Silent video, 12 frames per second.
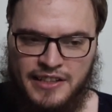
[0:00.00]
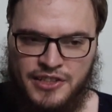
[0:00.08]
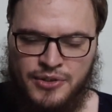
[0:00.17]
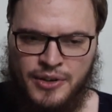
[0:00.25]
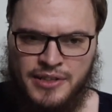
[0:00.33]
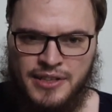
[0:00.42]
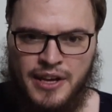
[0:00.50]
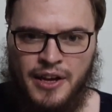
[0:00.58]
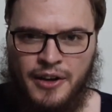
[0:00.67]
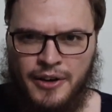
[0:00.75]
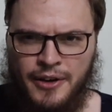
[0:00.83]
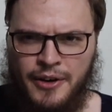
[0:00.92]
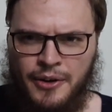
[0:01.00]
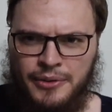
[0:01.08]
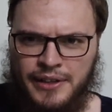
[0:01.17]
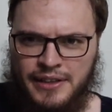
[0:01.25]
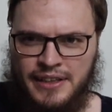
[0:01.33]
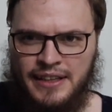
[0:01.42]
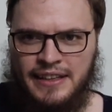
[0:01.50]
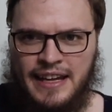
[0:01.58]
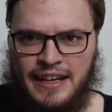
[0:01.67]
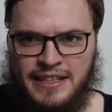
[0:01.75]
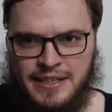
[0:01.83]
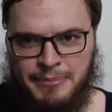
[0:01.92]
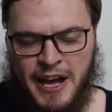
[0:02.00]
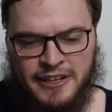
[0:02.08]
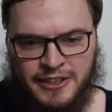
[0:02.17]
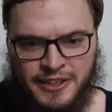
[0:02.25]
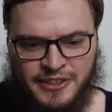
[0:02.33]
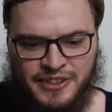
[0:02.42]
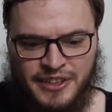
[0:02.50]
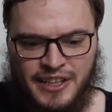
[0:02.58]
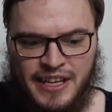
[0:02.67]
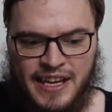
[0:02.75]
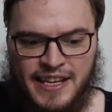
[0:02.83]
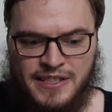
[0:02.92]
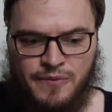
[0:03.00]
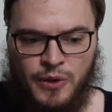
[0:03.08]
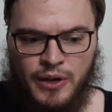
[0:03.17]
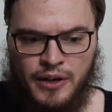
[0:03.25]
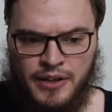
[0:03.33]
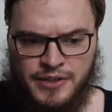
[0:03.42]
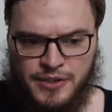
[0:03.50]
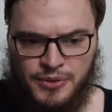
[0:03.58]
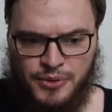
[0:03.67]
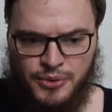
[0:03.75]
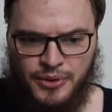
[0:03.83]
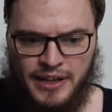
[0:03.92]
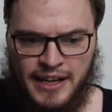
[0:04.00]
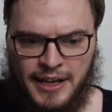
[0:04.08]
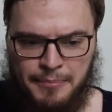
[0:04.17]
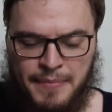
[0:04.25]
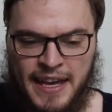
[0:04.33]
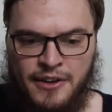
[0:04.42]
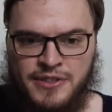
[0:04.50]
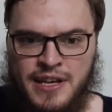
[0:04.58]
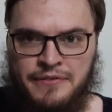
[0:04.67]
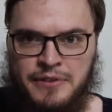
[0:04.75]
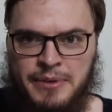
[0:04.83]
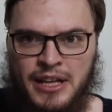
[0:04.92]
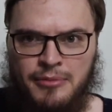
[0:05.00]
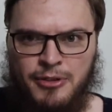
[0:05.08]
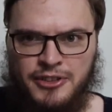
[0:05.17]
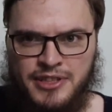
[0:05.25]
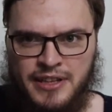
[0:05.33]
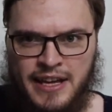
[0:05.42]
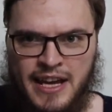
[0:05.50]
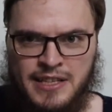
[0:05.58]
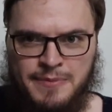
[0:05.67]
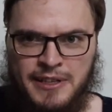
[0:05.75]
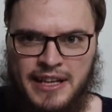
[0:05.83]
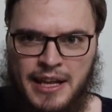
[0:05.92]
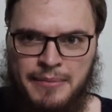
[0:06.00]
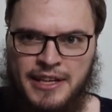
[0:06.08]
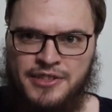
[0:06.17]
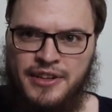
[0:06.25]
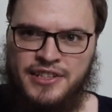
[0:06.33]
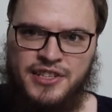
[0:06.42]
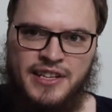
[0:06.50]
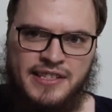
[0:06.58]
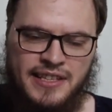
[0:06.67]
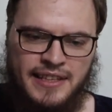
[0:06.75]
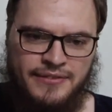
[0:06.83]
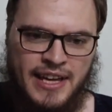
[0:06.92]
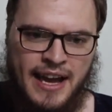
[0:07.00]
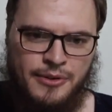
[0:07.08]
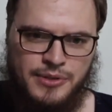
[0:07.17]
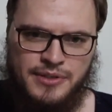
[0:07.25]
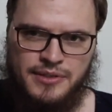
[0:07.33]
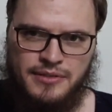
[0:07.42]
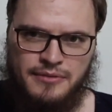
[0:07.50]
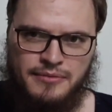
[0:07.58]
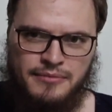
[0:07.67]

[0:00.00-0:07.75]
chores. Her only thing that is upon her is for her to make herself available to the husband and make sure that she doesn't leave the house.